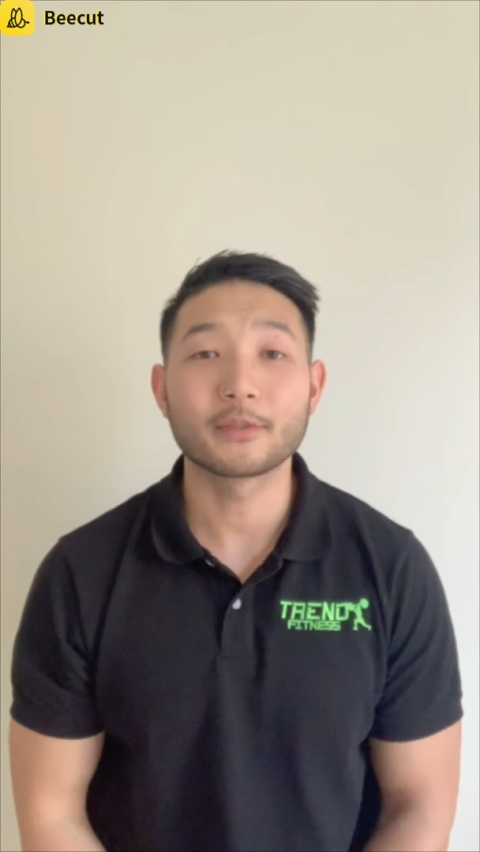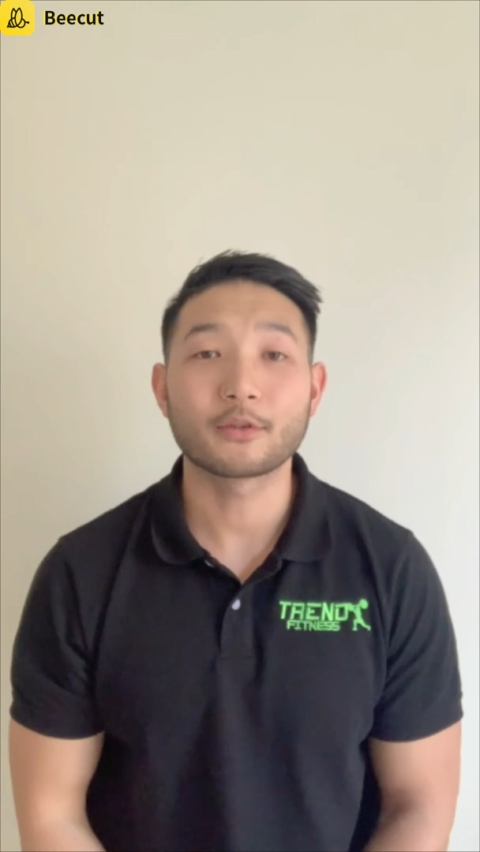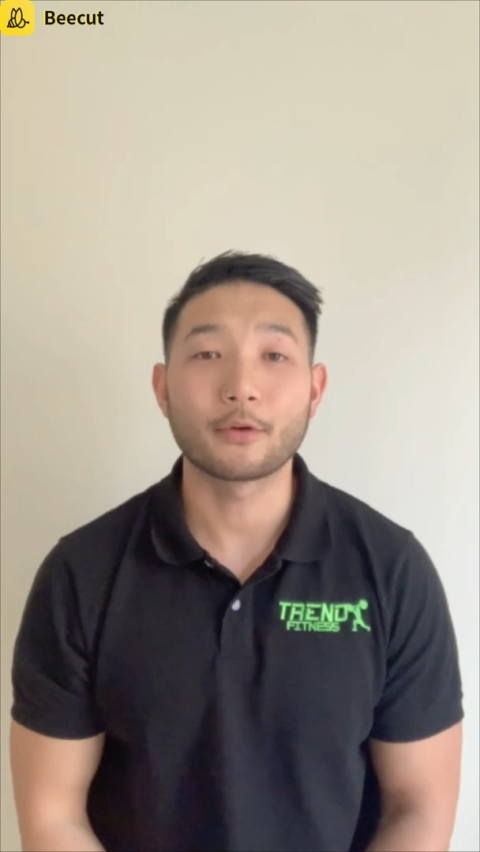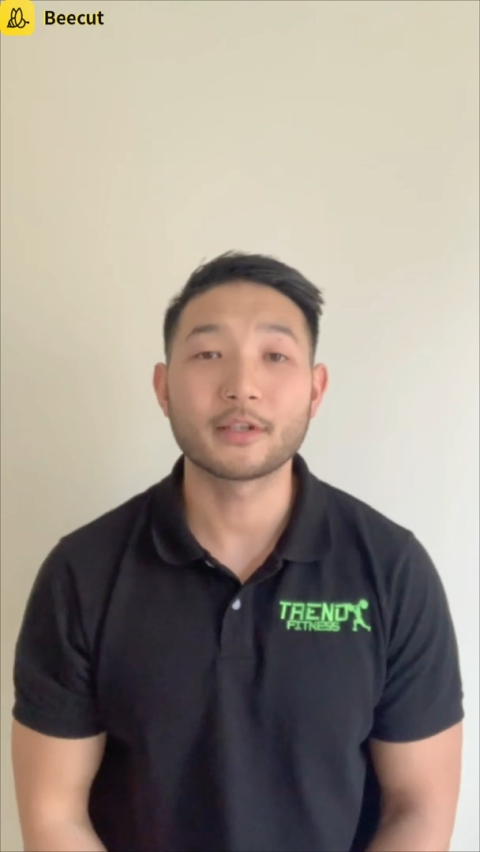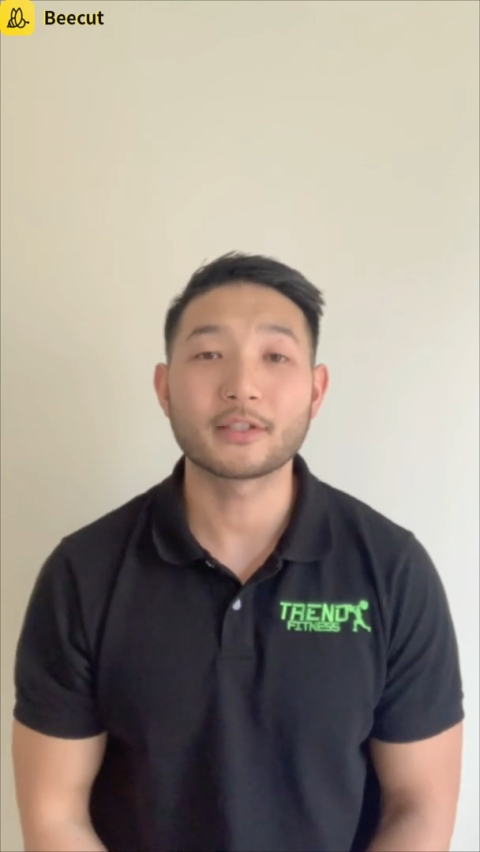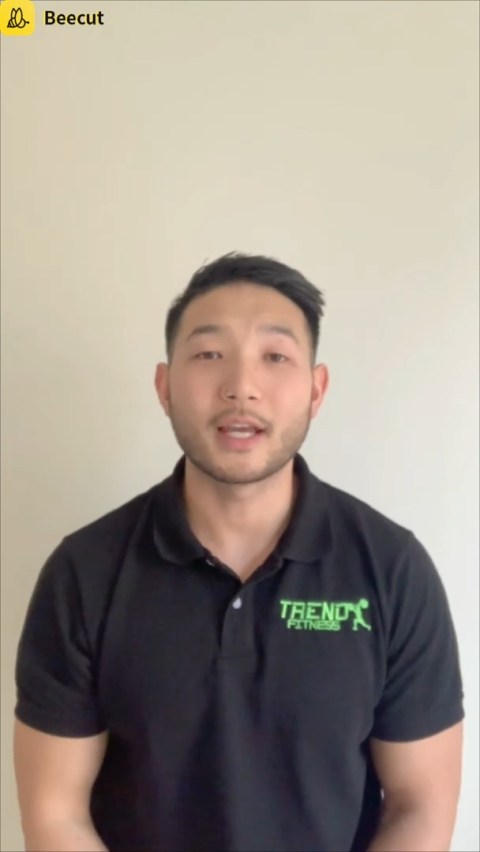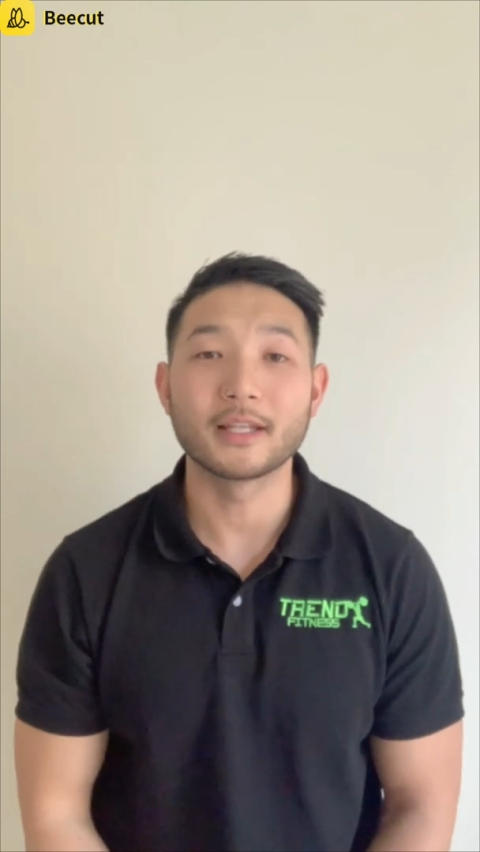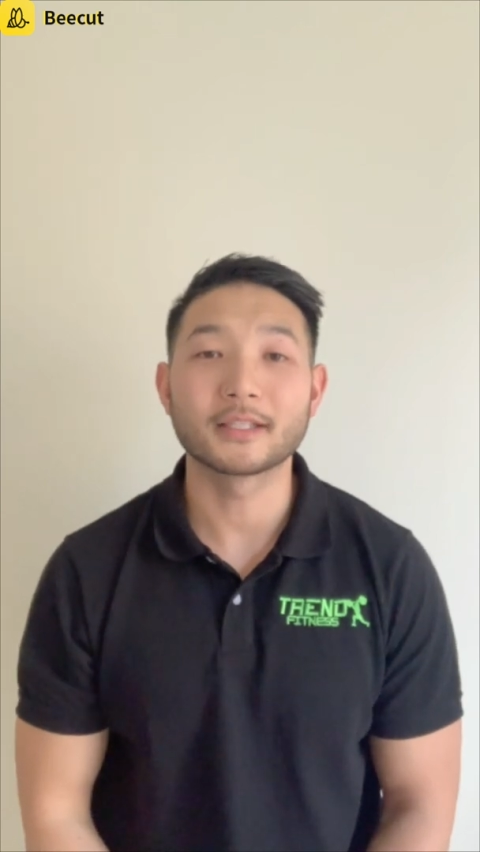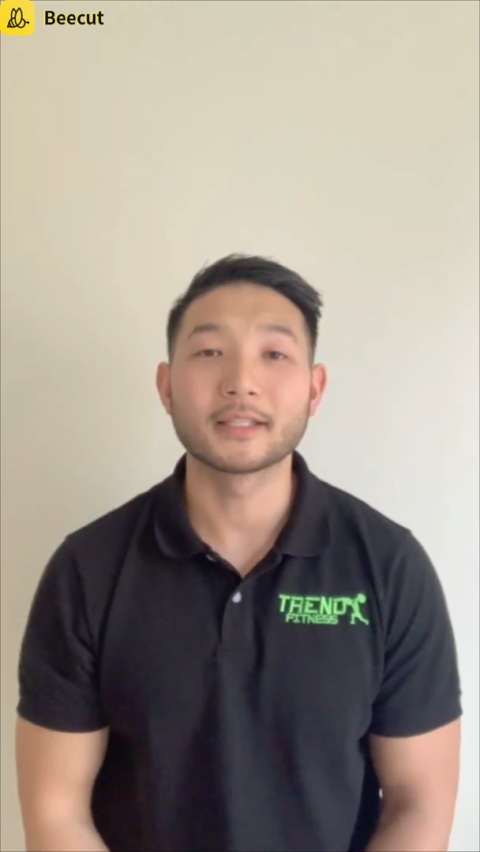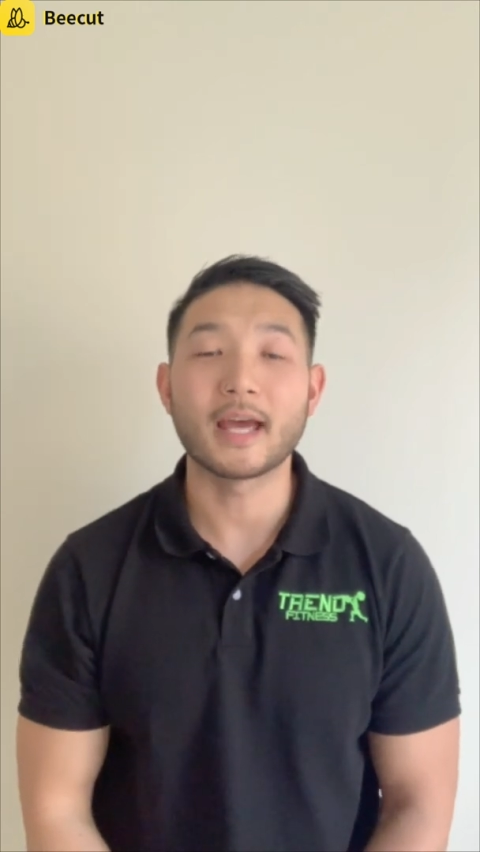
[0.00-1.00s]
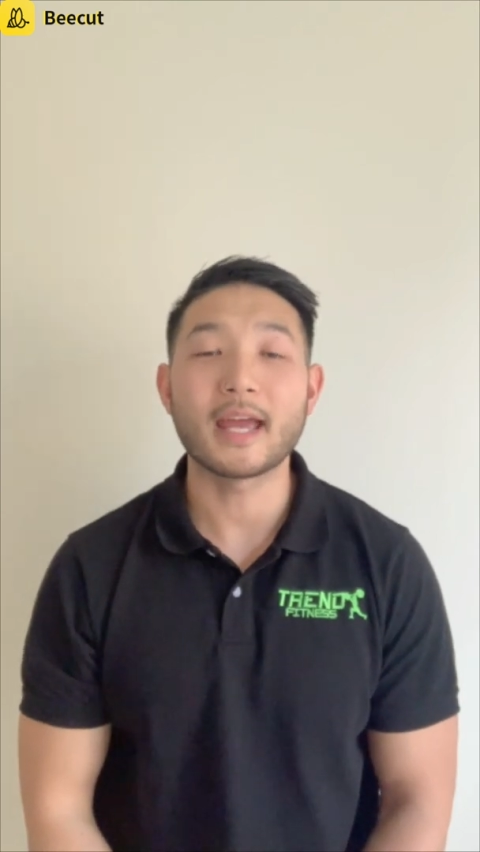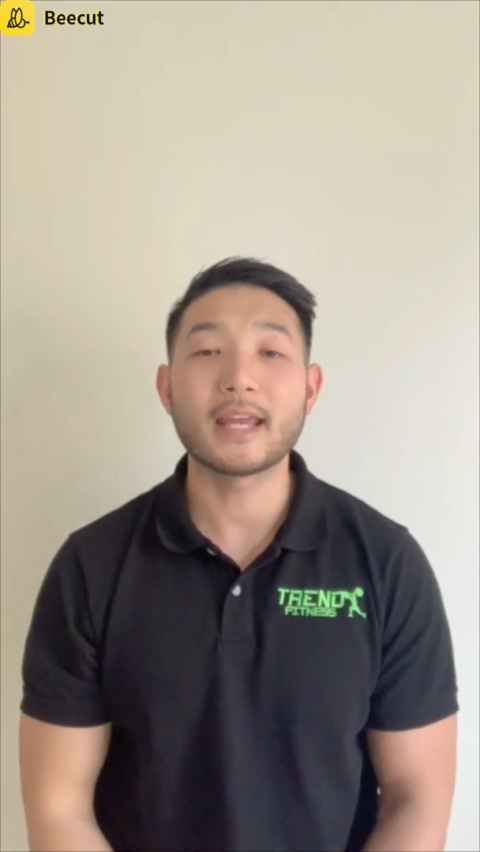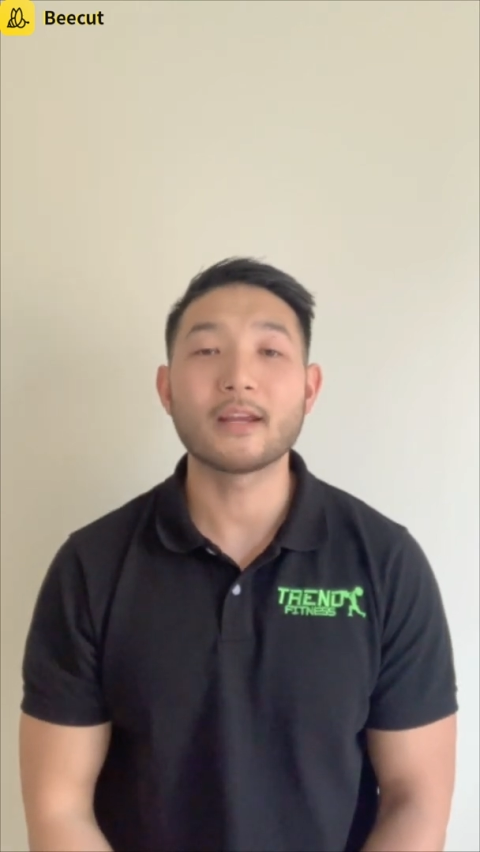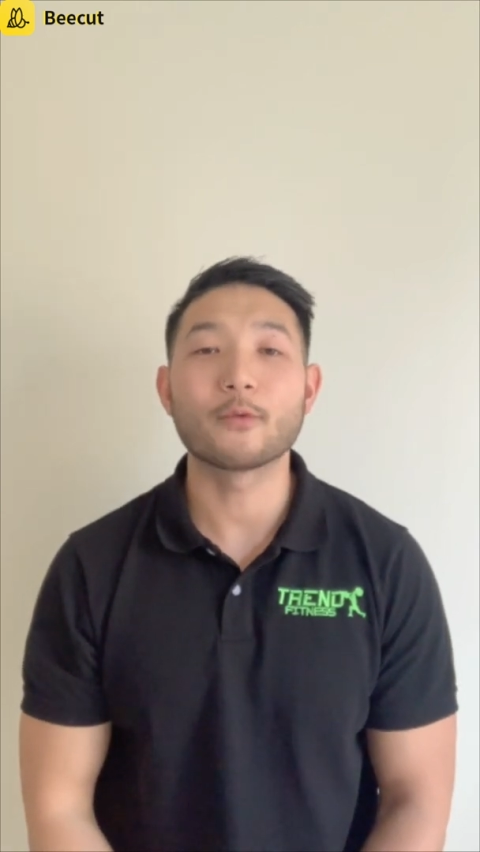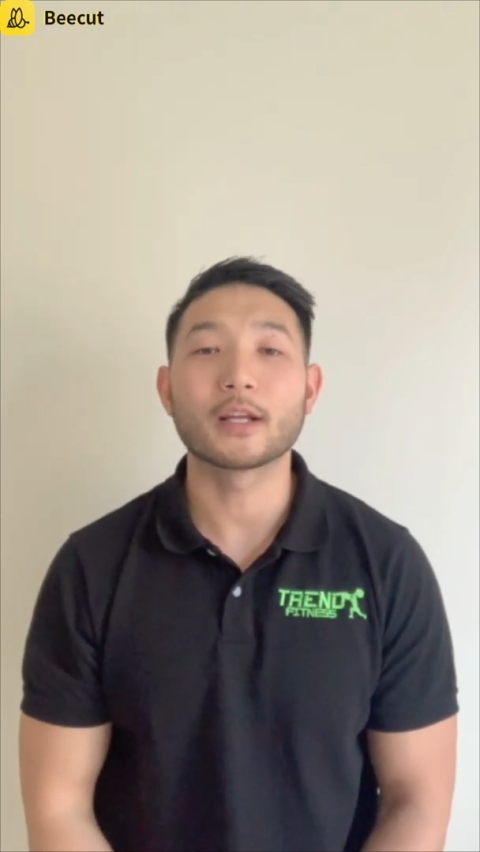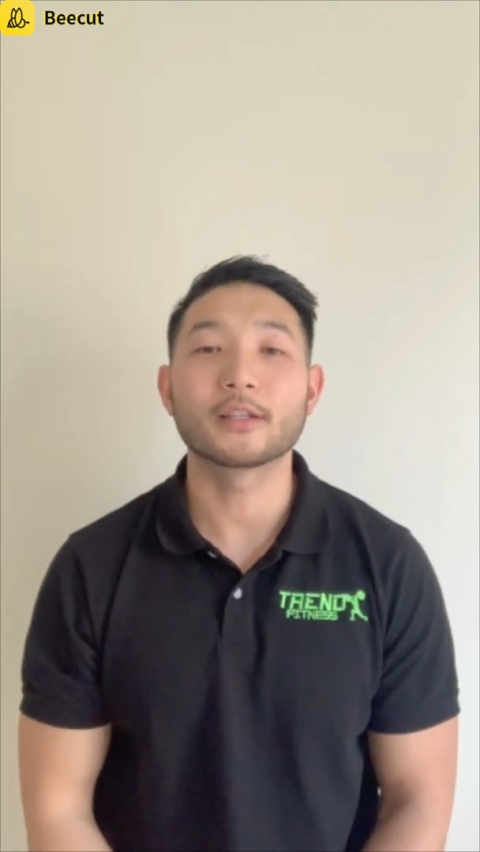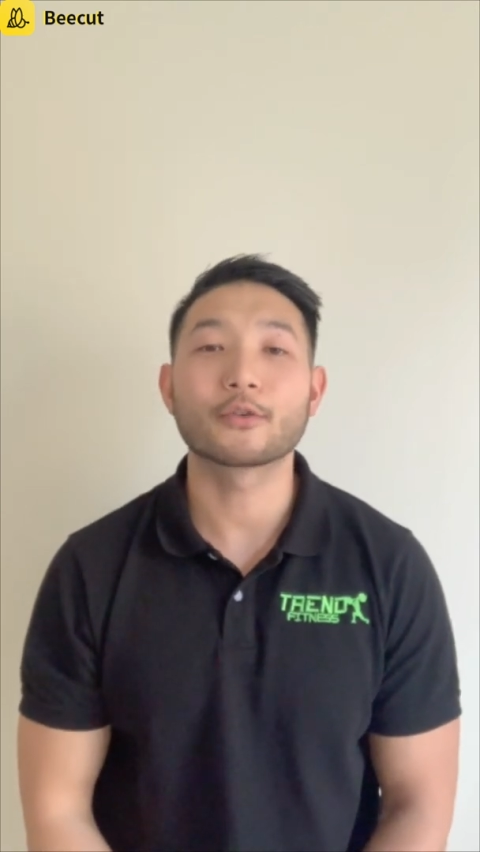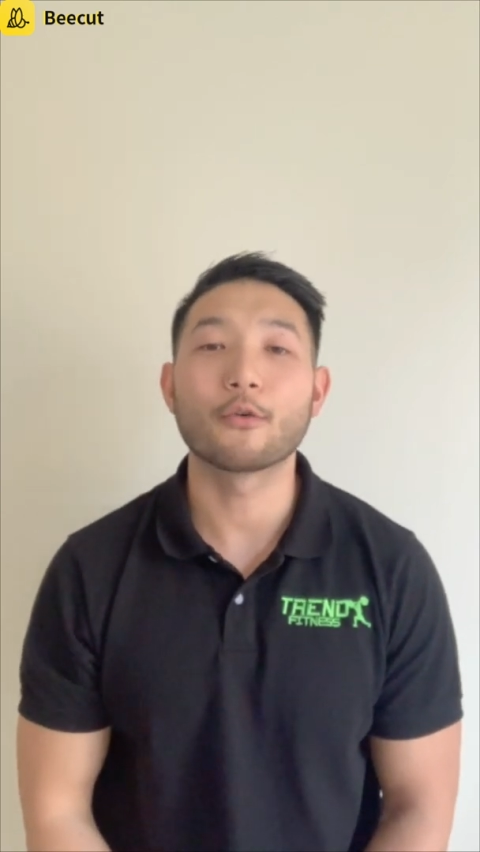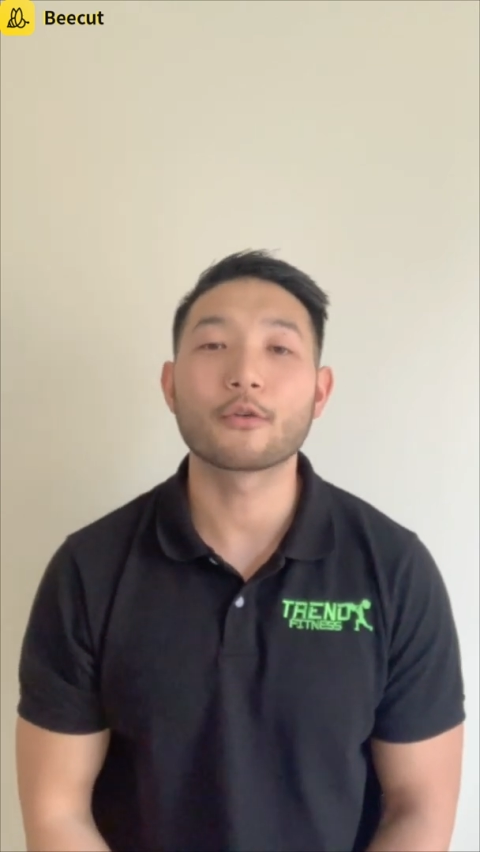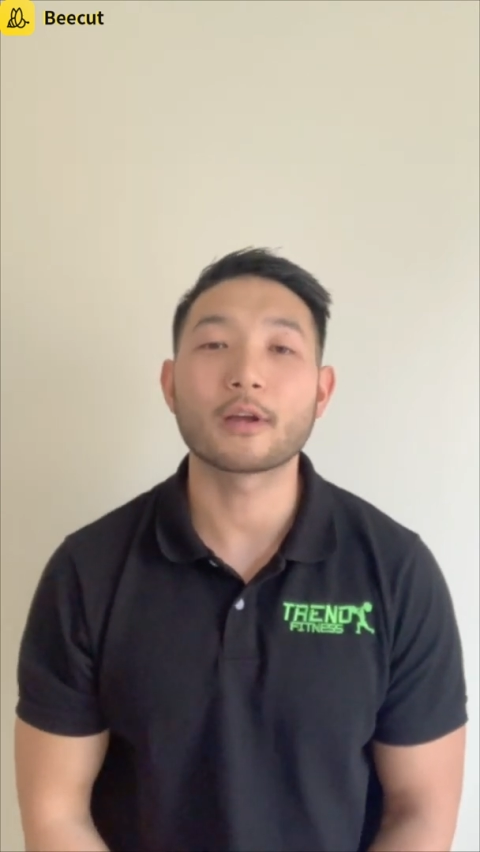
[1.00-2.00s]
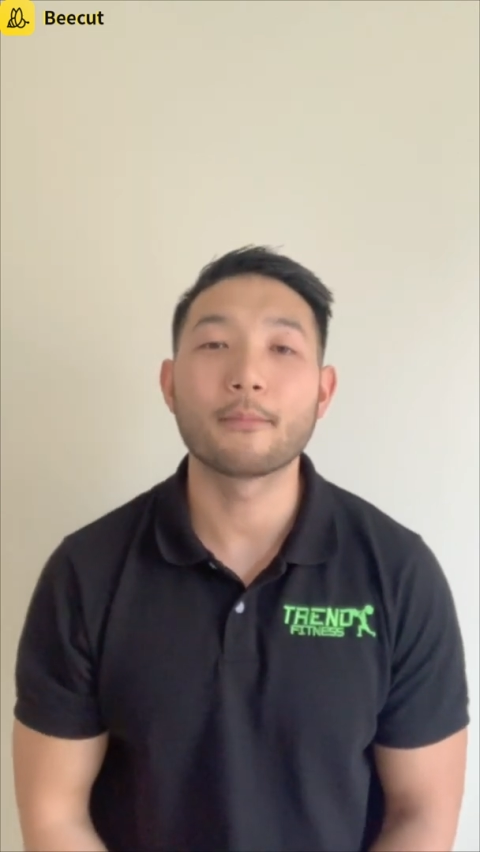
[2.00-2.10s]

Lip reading: name's Chris and today we're going to talk